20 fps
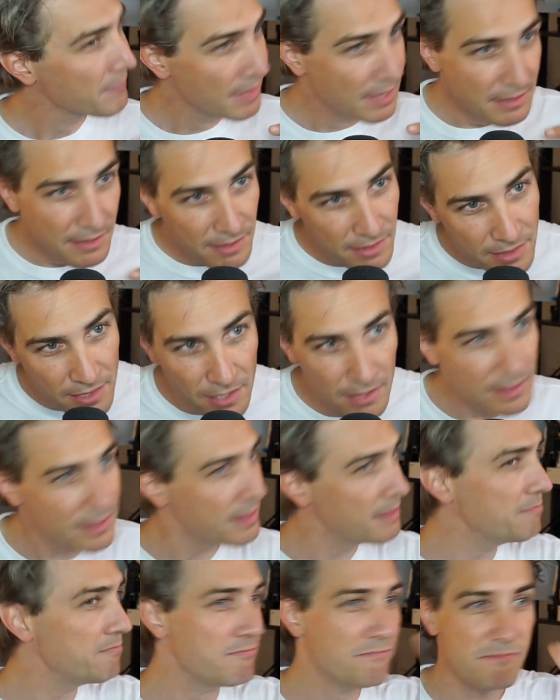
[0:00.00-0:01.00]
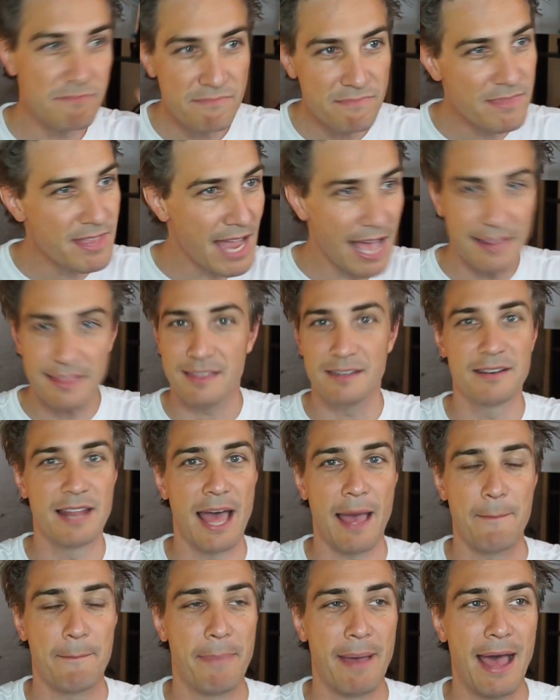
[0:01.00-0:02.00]
Nothing
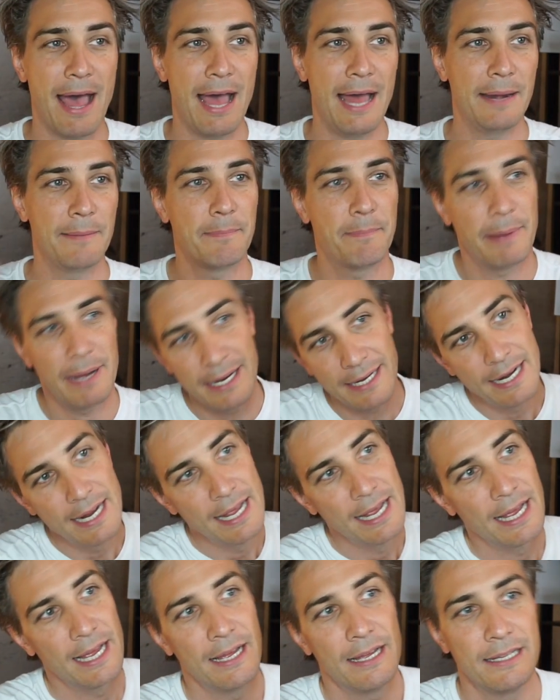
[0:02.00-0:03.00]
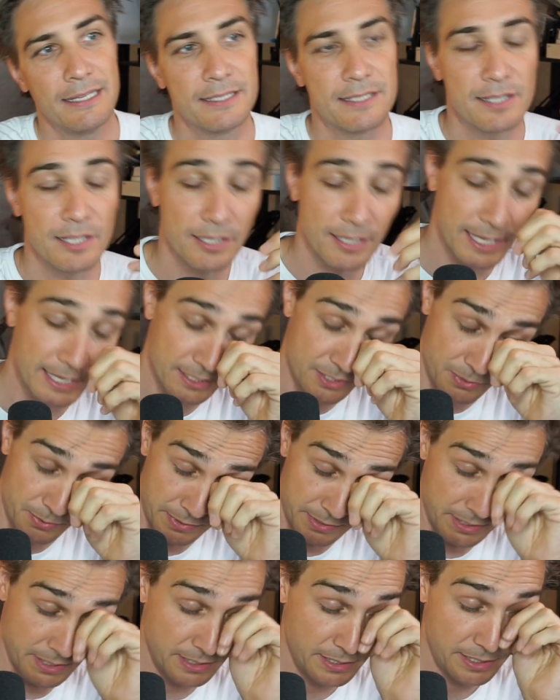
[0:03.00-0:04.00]
that bad, but it's the least,
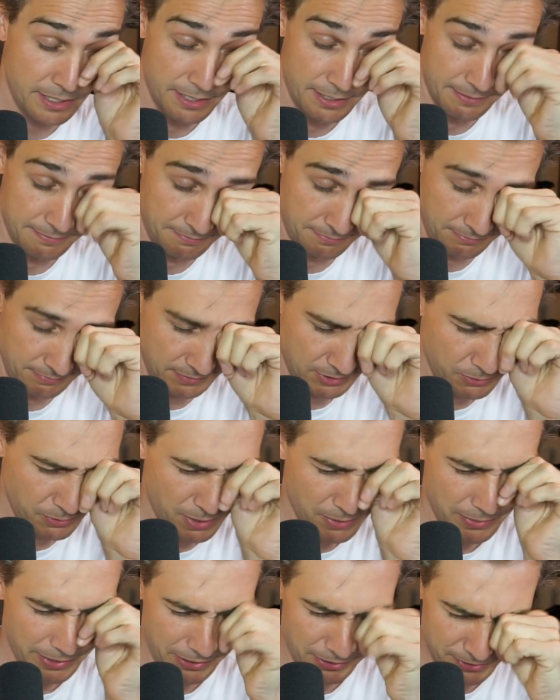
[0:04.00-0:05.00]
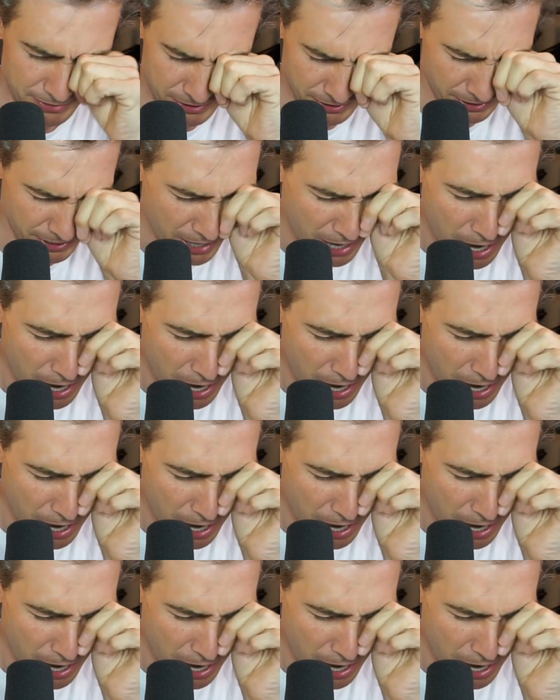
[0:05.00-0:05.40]
it's what we could do.